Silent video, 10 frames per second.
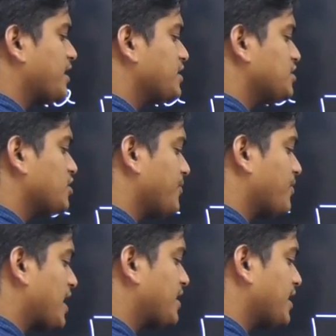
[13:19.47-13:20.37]
this is the
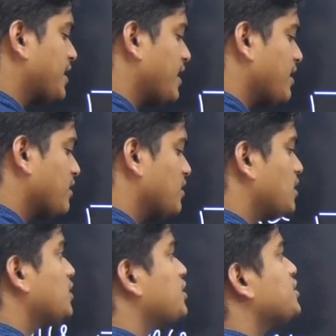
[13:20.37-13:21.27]
refracted ray,
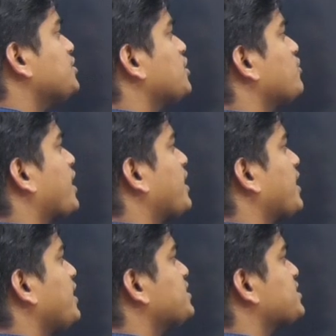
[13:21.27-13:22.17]
this is your you can
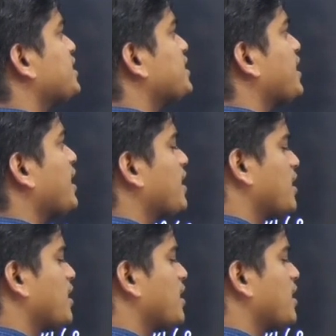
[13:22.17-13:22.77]
tell incident ray.